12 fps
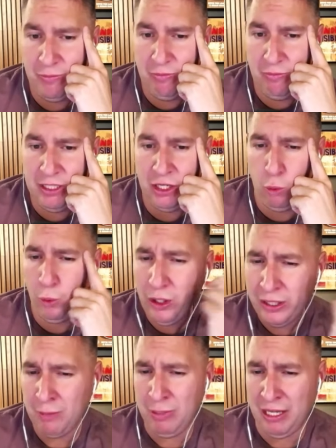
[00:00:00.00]
will
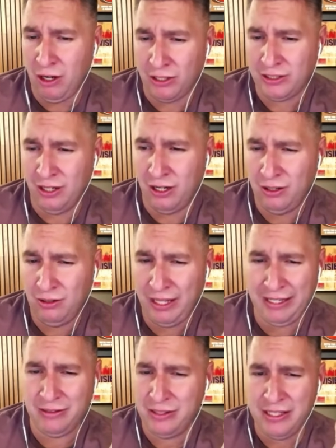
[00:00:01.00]
he be an all-star?
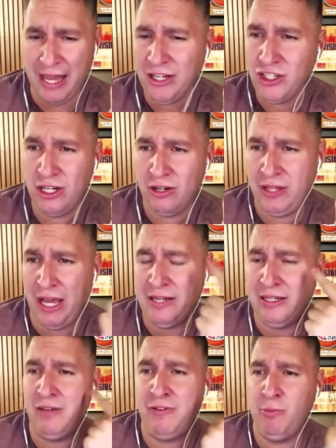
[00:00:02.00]
Like next year, the
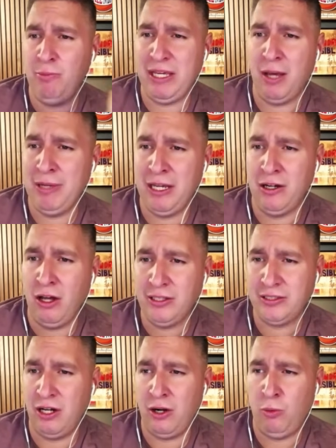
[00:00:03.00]
idea of him becoming an
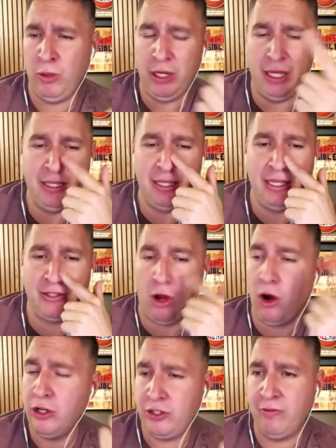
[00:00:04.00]
all-star is
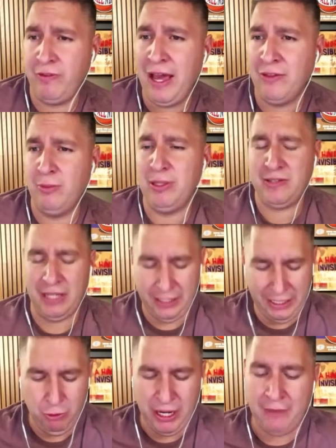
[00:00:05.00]
hard to fathom. It's like he
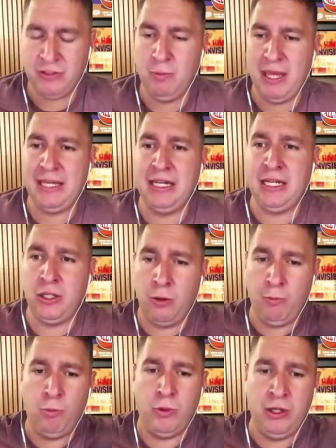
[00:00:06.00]
would have to make an
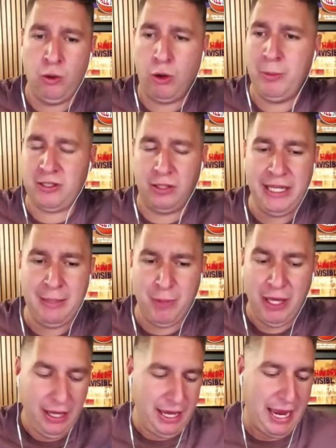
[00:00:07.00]
enormous leap
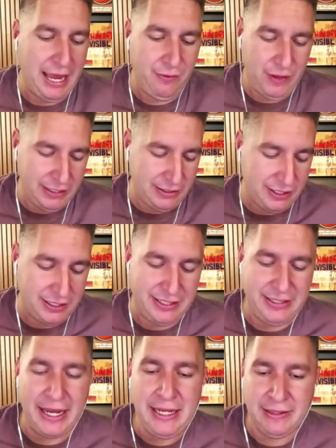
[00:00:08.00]
and then
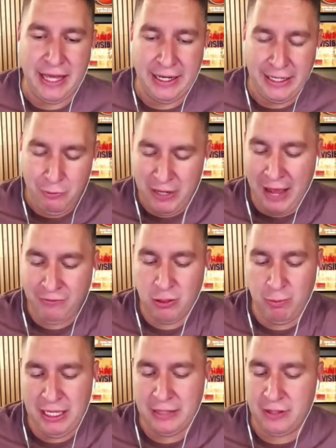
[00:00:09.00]
sustain that. He would have to
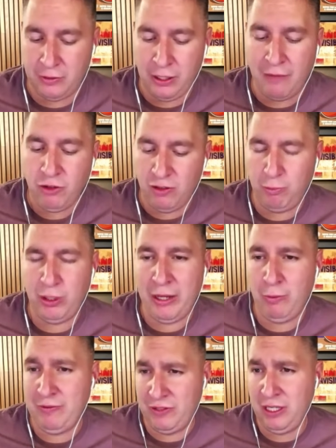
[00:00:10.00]
be at the level of play
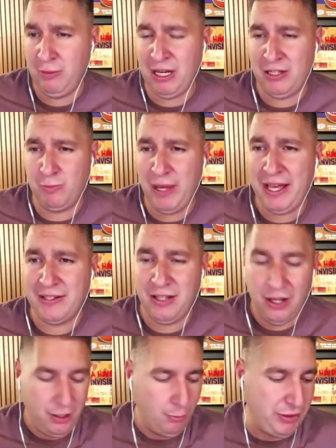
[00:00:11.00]
we've seen him at his best,
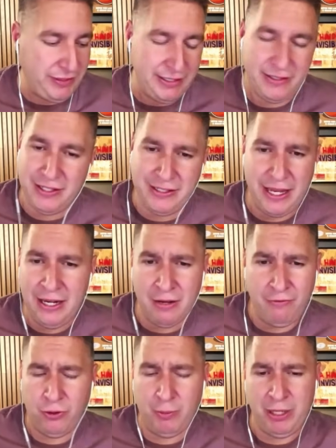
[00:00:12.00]
but then sustain it
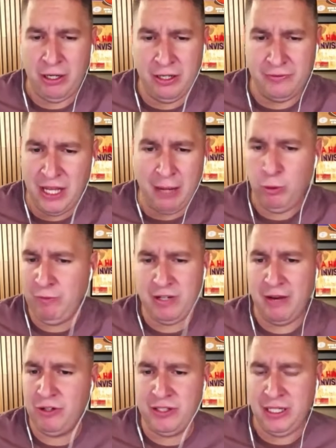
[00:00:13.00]
for a period of time we've
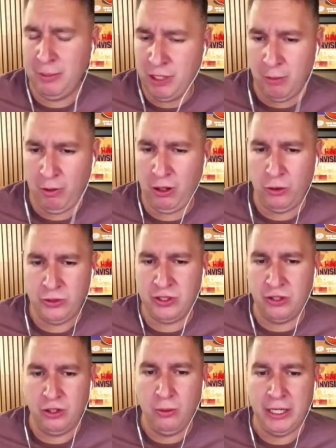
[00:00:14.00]
never seen him come close to
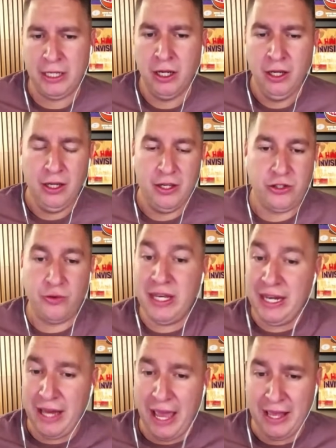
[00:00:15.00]
doing. So then it
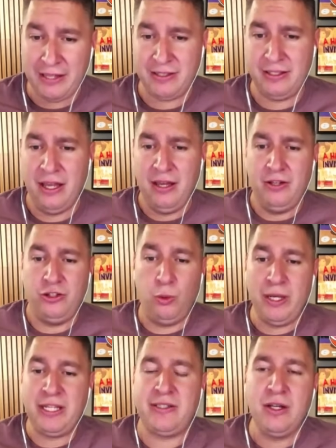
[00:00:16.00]
asks, do we
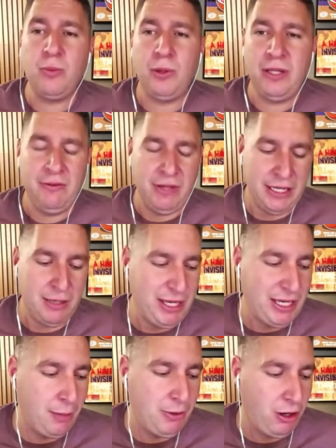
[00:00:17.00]
still believe he can
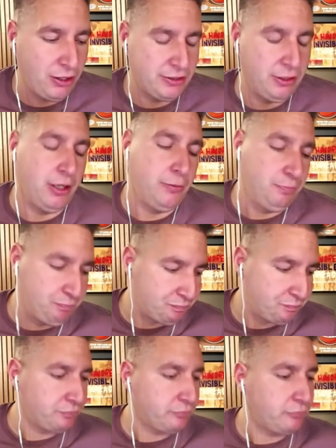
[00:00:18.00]
become an all-star?
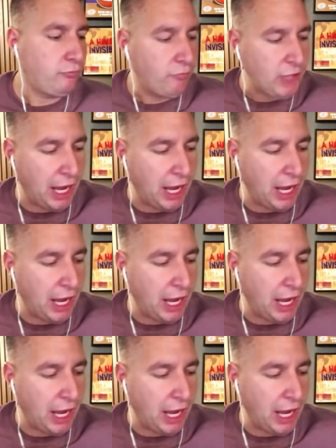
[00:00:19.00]
I